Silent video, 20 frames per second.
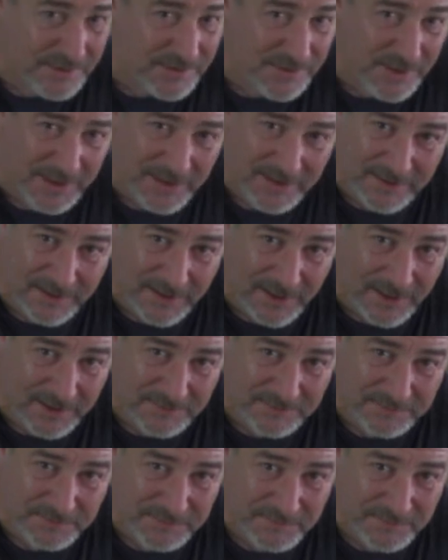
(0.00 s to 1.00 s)
like that,
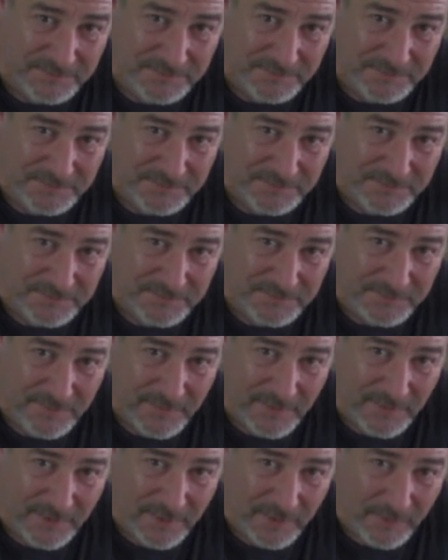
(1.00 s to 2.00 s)

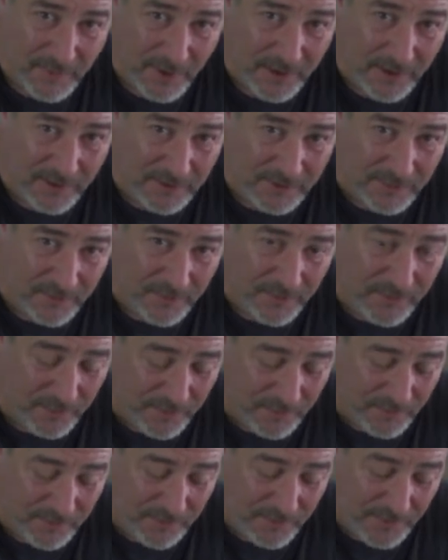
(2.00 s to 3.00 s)
because
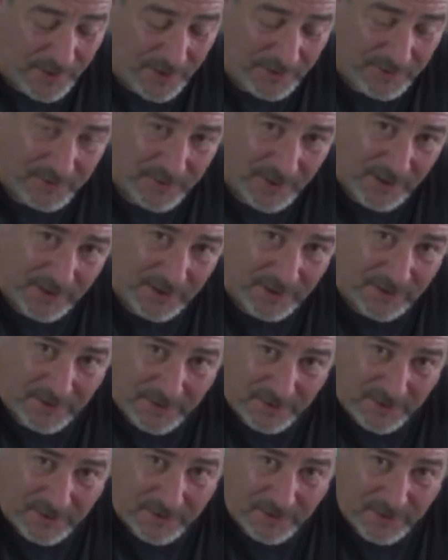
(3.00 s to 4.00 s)
I train in
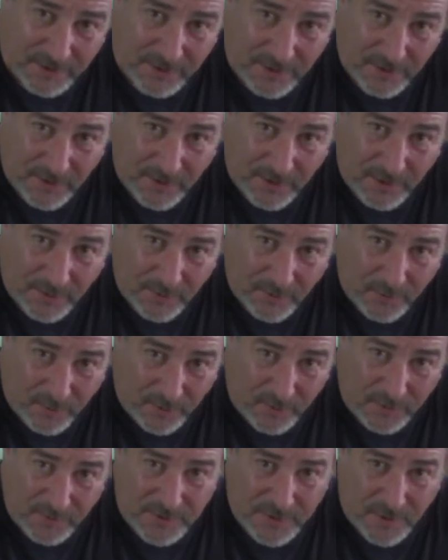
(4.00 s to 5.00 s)
the
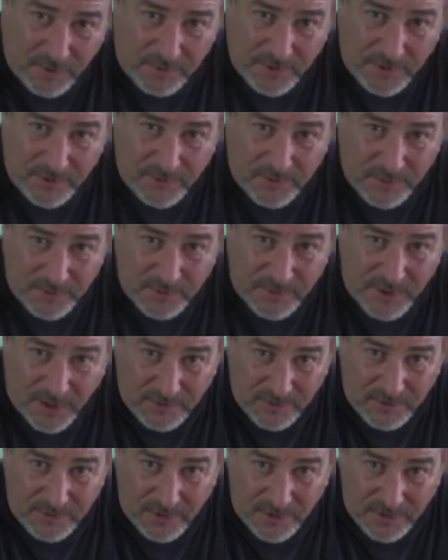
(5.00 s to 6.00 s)
world's only true
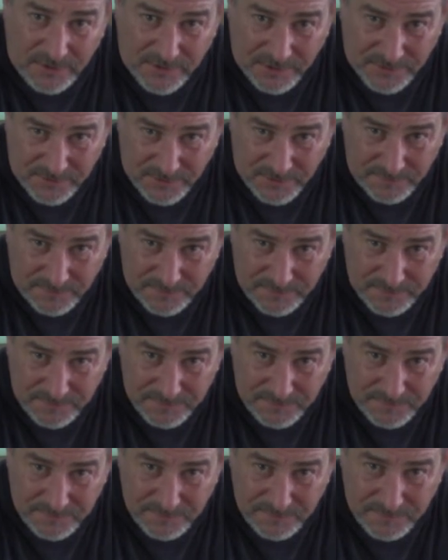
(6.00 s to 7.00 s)
tiger claw system.
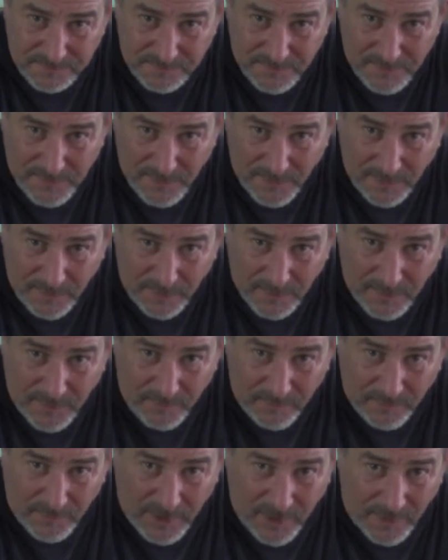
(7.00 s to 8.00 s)

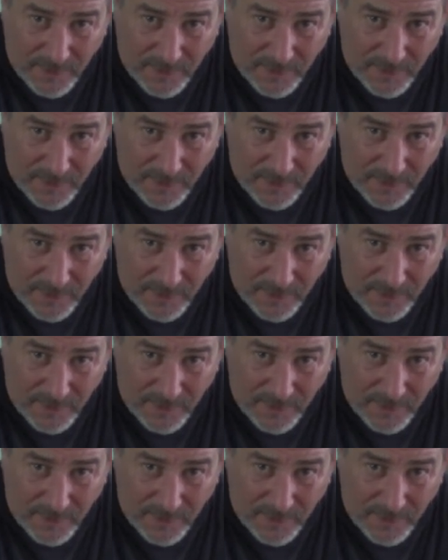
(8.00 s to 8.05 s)
When I